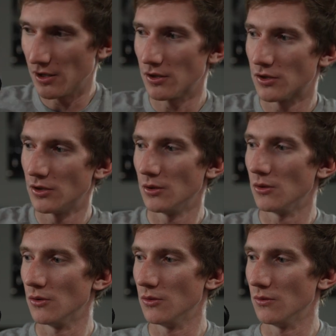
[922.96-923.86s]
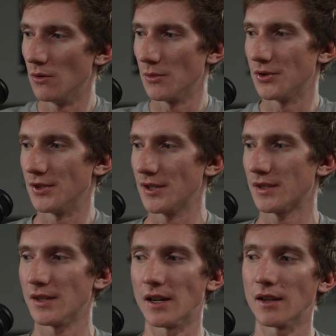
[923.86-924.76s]
to almost
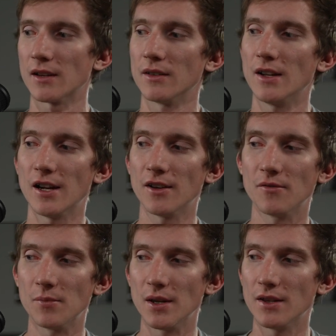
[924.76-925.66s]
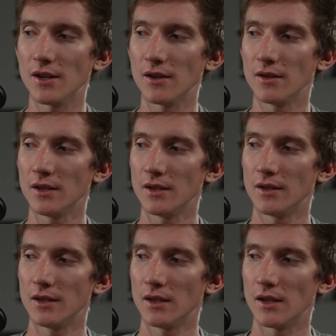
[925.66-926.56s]
just like not even be there.
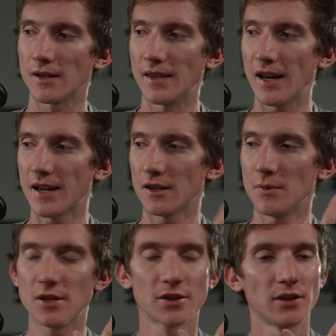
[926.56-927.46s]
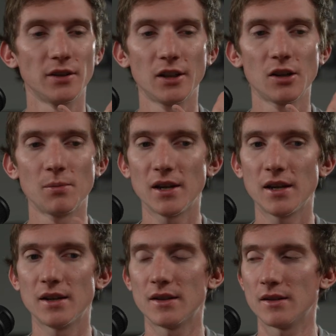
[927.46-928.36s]
Like that gives me just a little
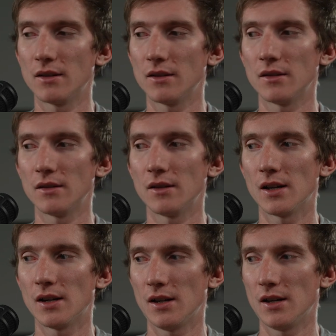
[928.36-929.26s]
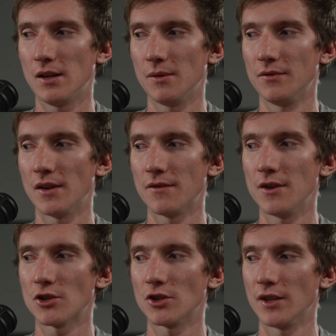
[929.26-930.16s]
bit of
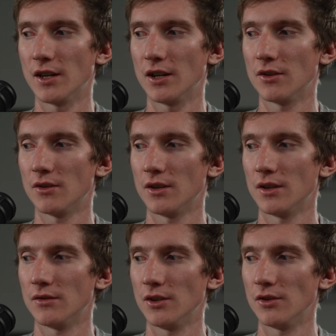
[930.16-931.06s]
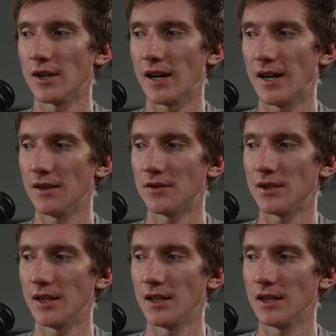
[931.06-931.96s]
definition there. You can kind of
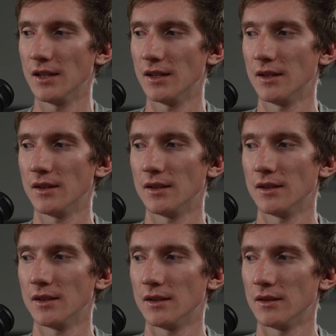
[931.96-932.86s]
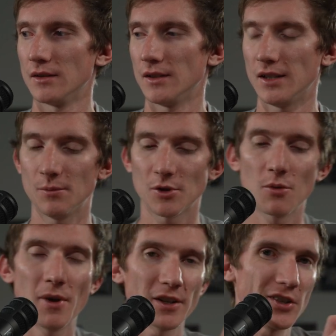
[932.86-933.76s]
see it. I'm gonna go
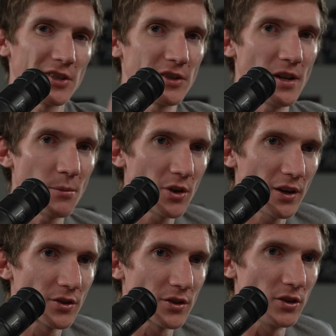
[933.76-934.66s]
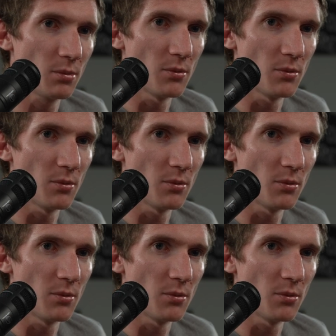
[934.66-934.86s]
back I'm gonna go down just a little bit